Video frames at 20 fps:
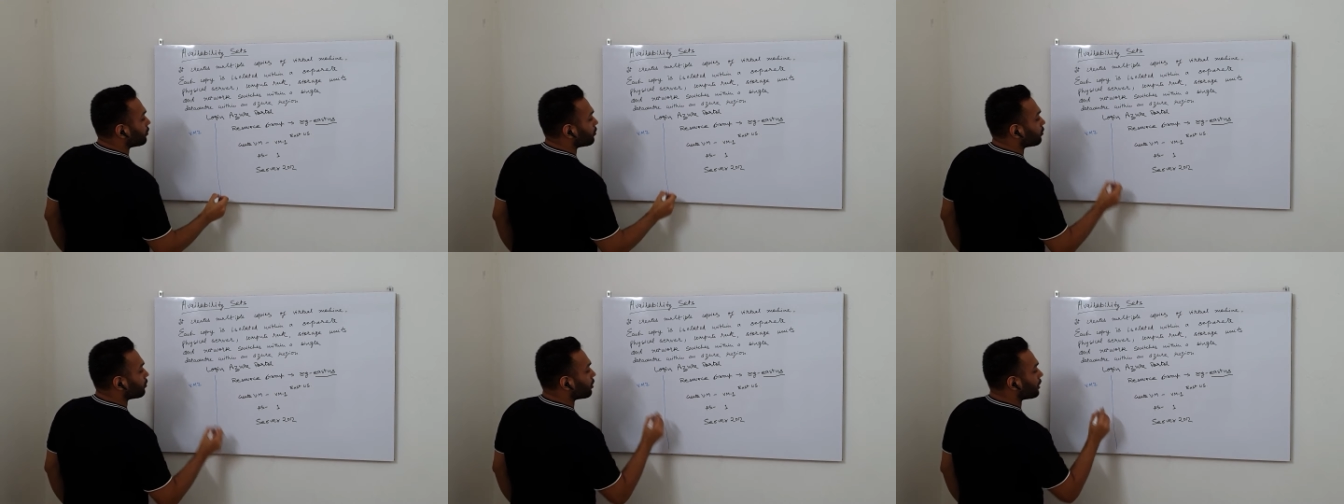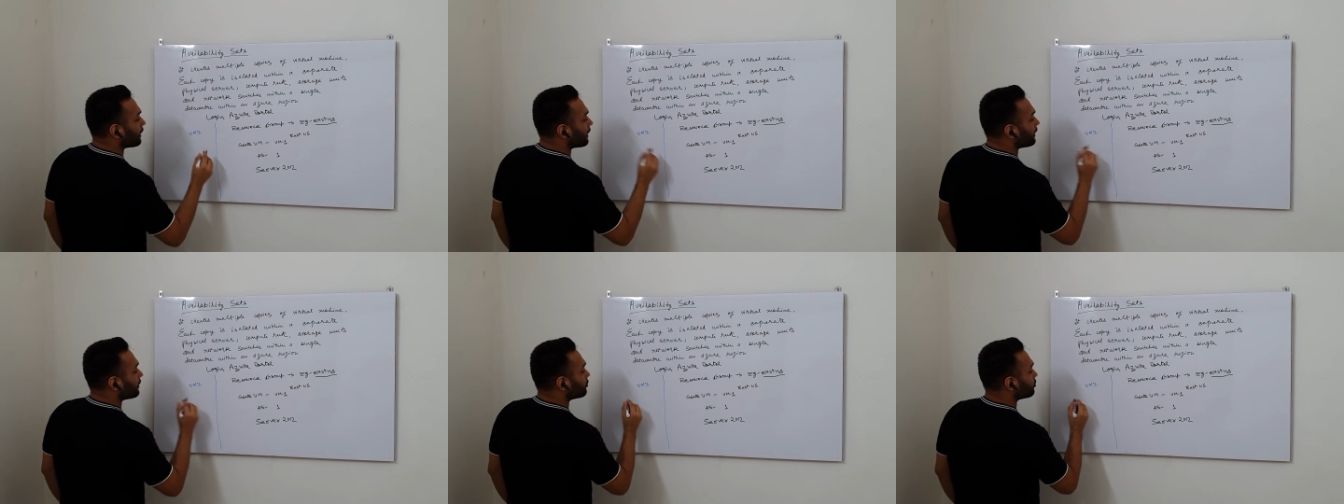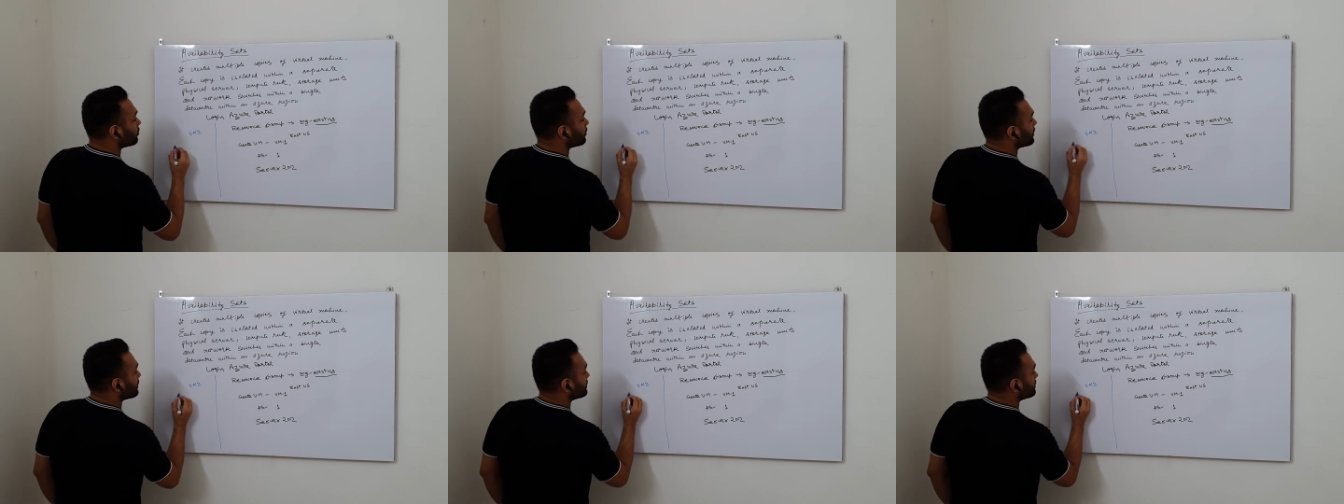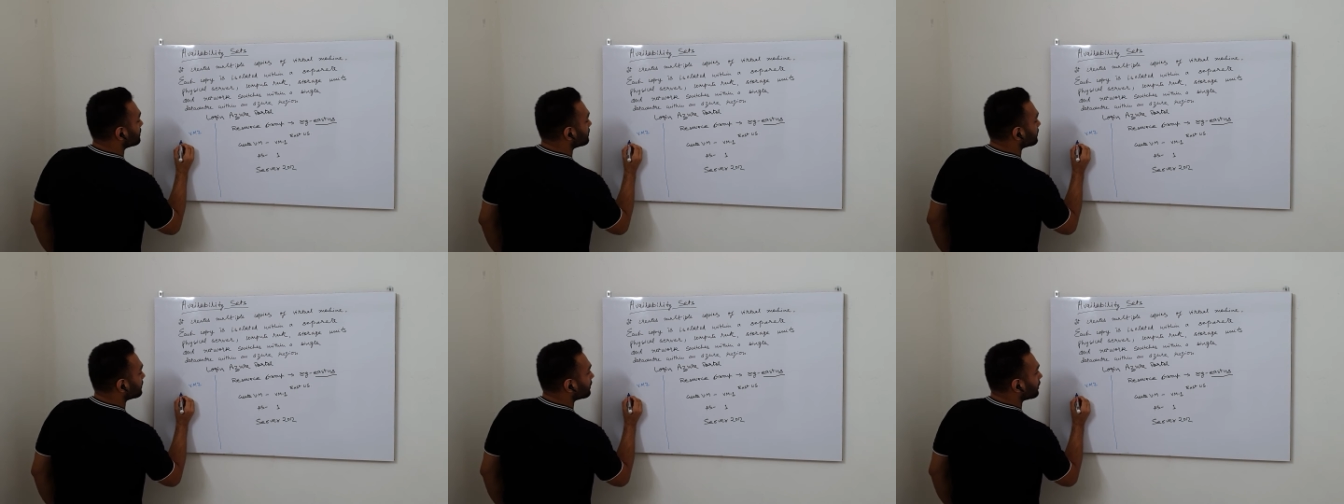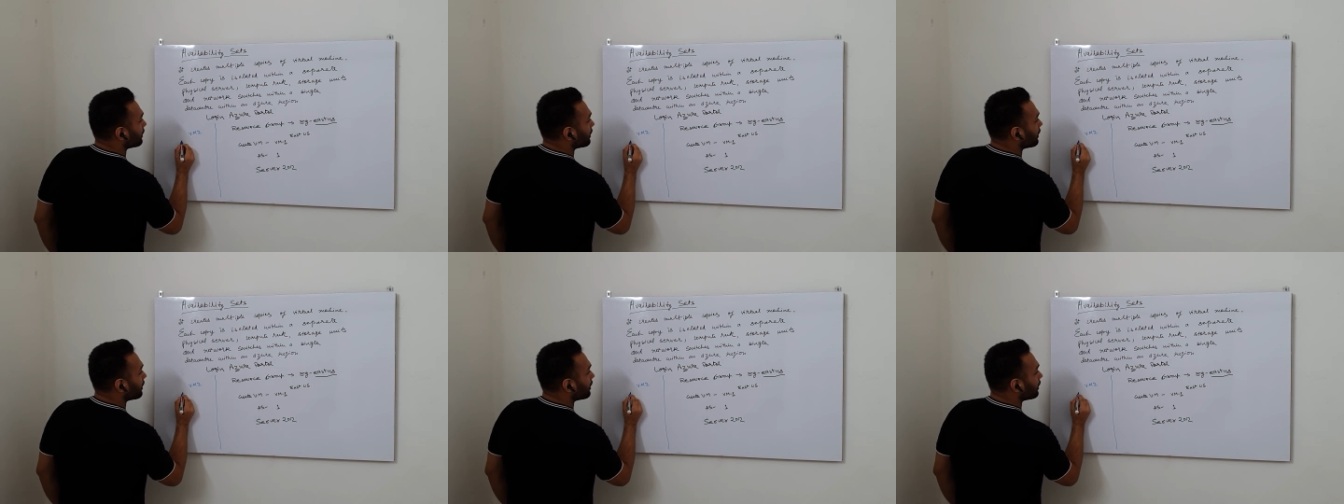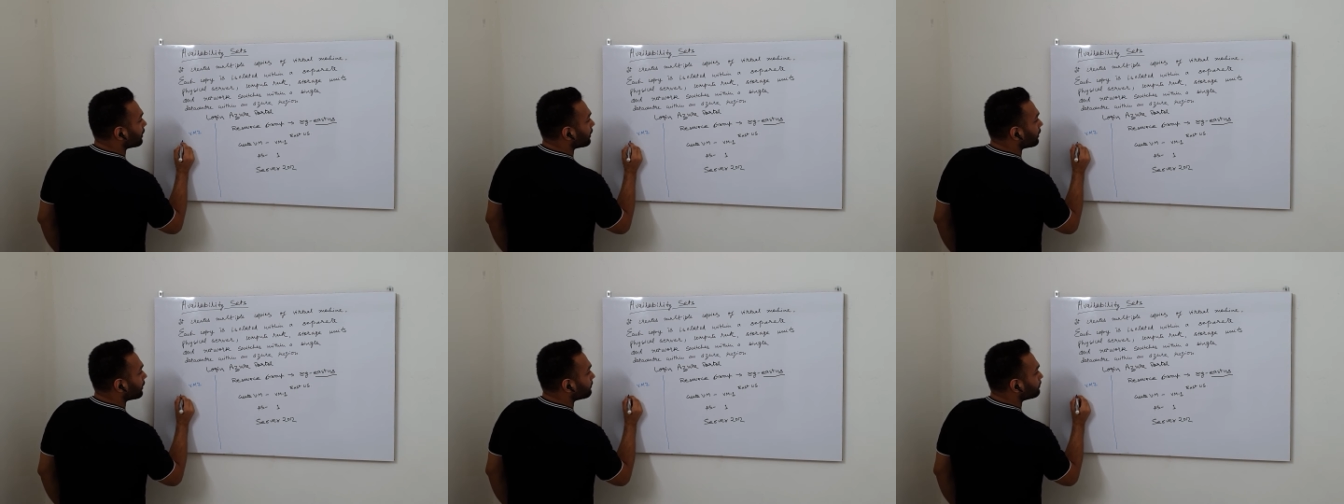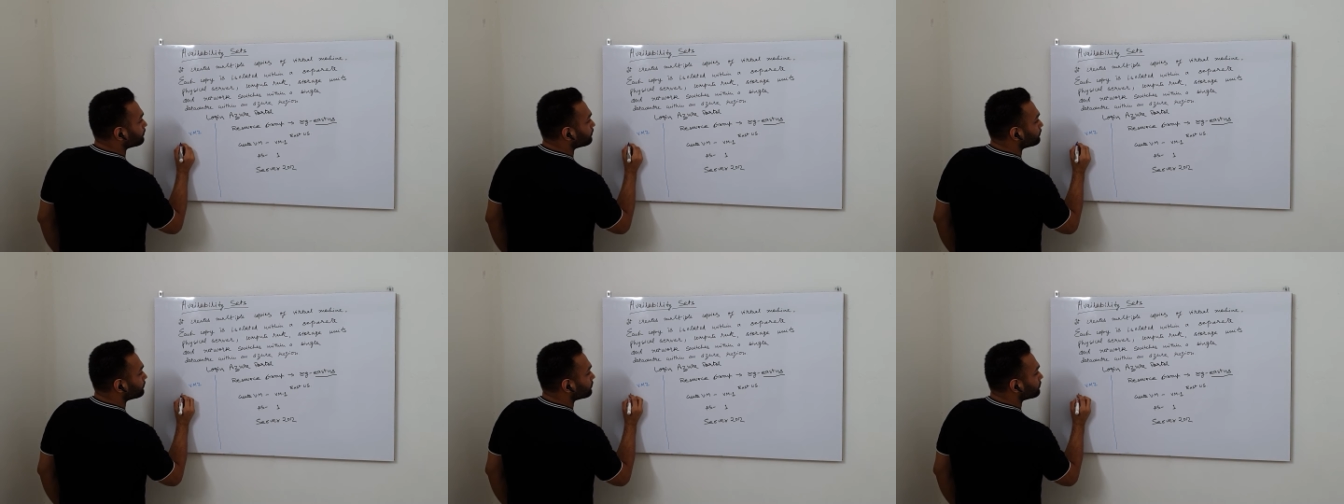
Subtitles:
what I do is I